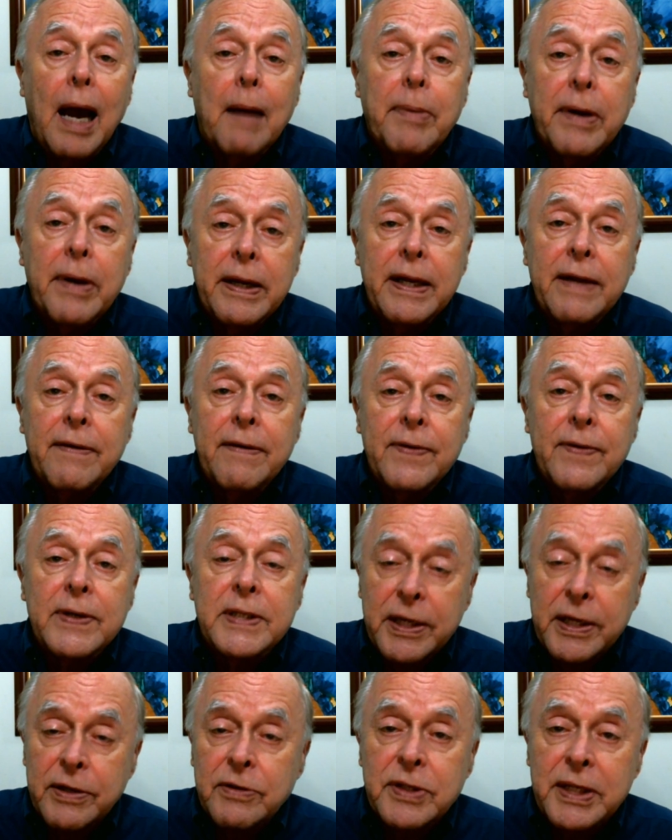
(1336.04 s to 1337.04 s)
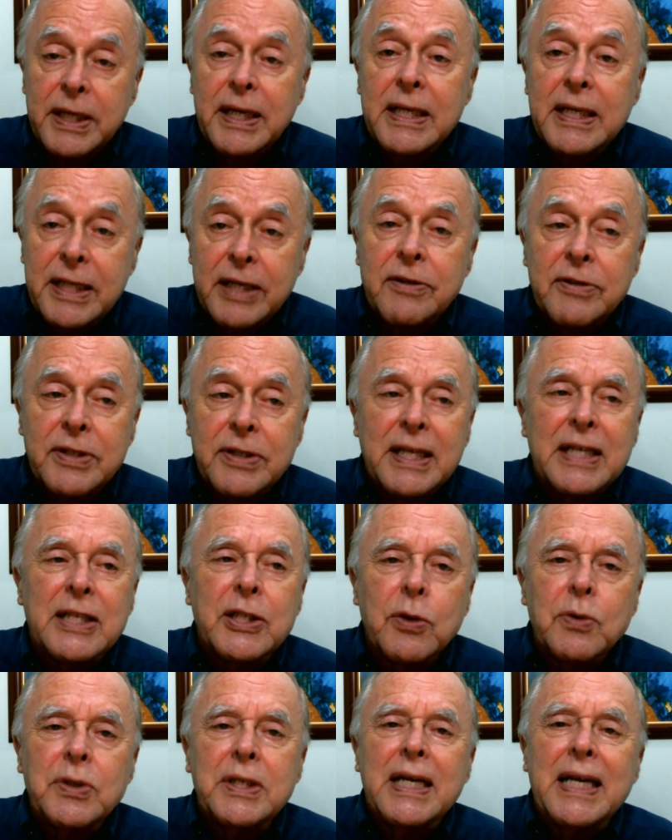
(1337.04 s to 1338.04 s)
But if it's interesting, it's interesting.
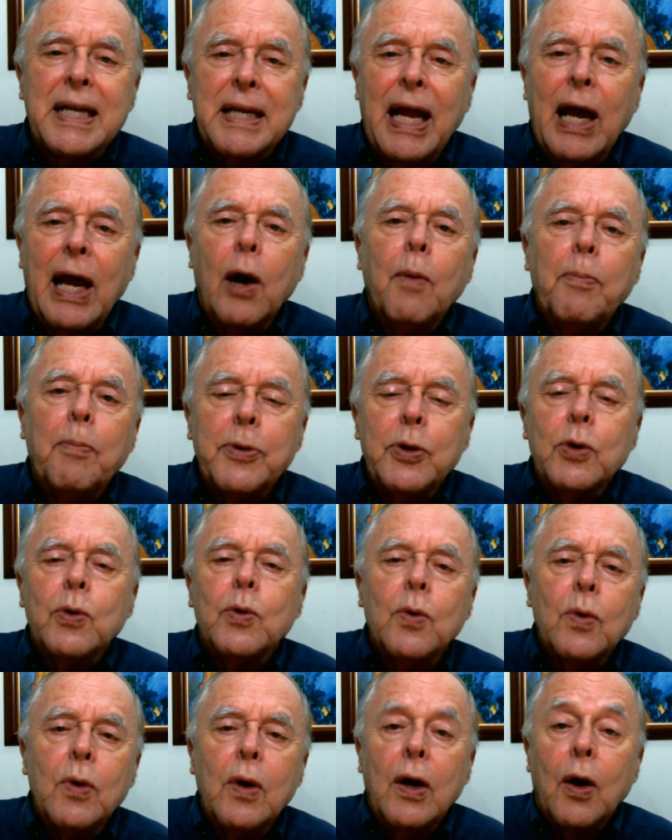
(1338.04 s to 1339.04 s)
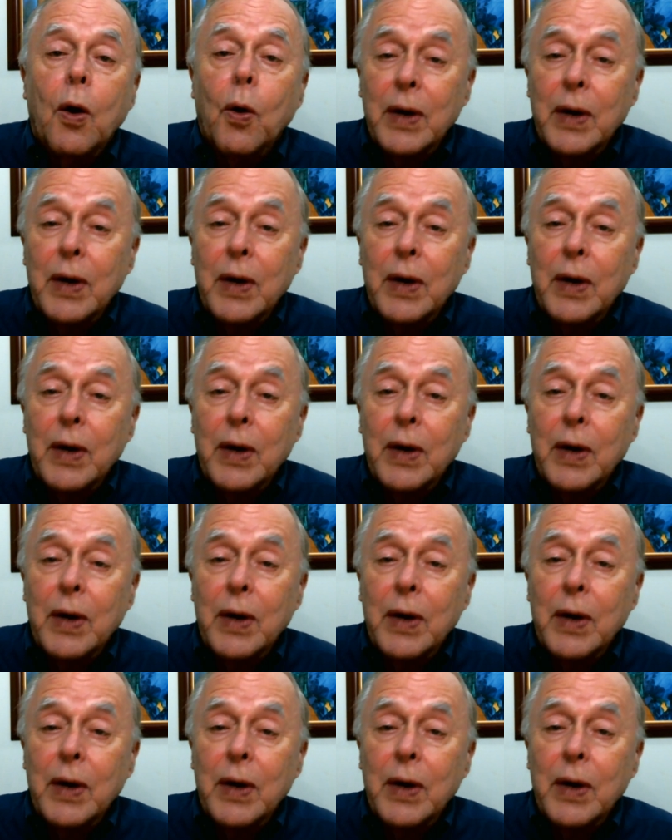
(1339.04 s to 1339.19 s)
So she can help you,